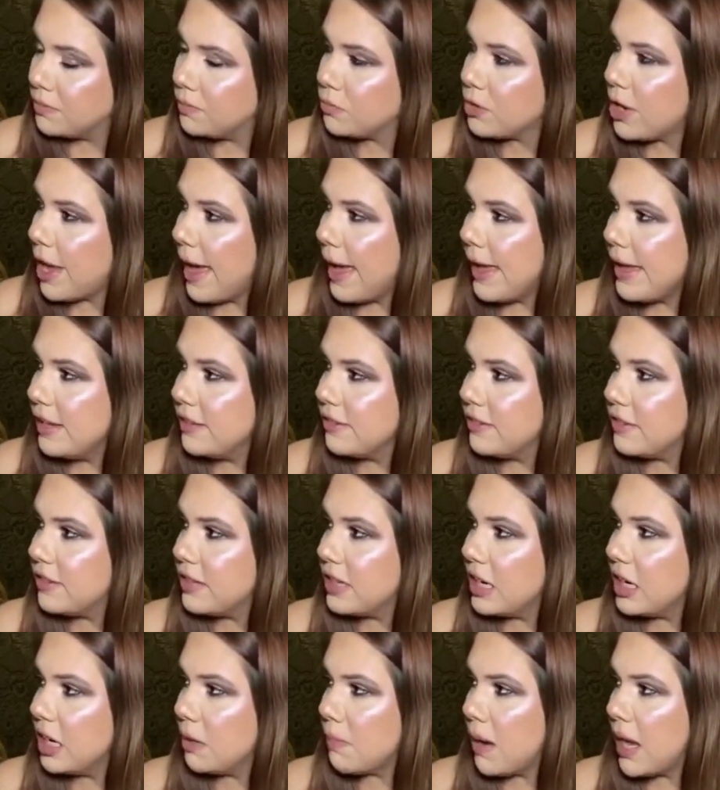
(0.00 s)
Yeah, he's
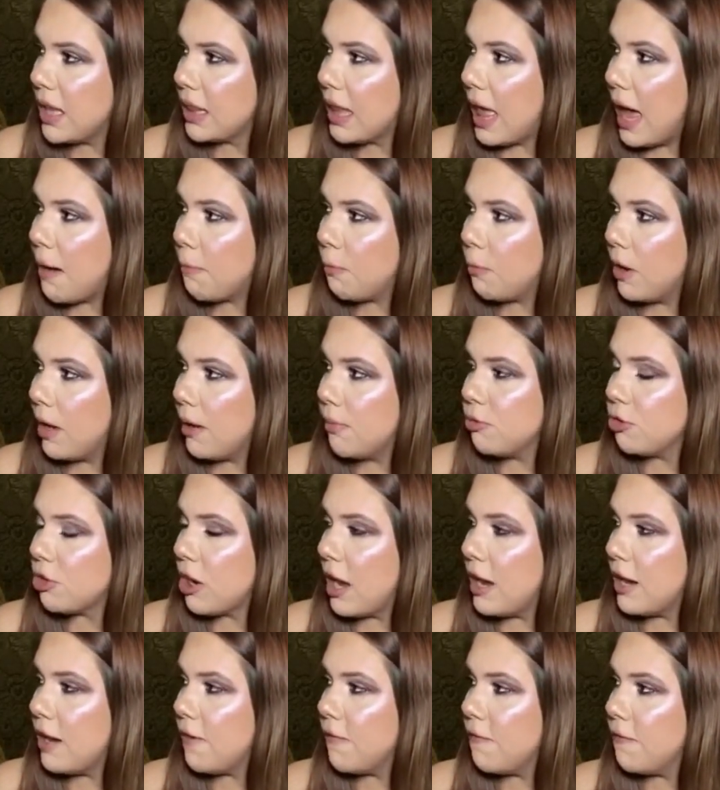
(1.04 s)
sitting in my lap while I'm
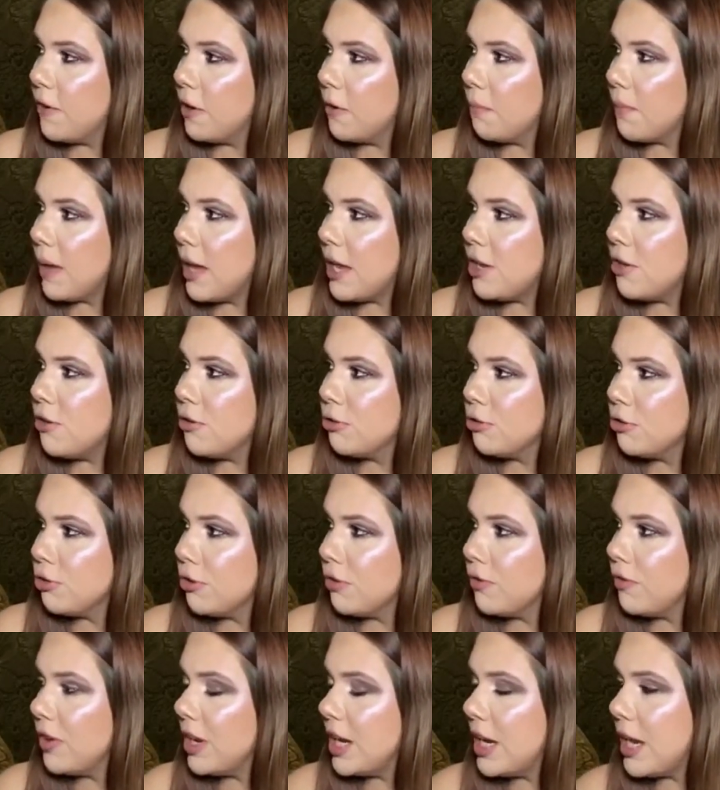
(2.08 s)
trying to film my
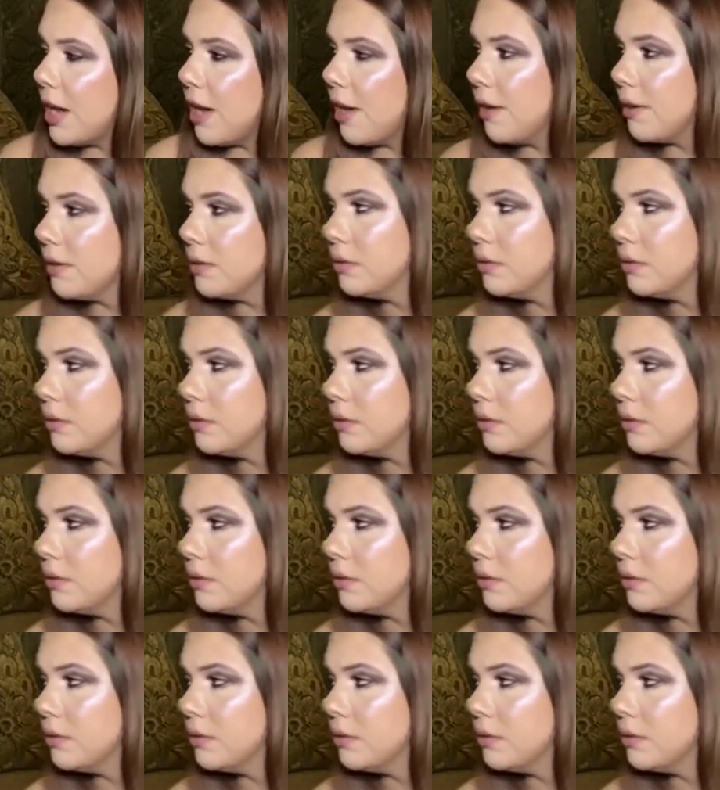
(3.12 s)
YouTube video.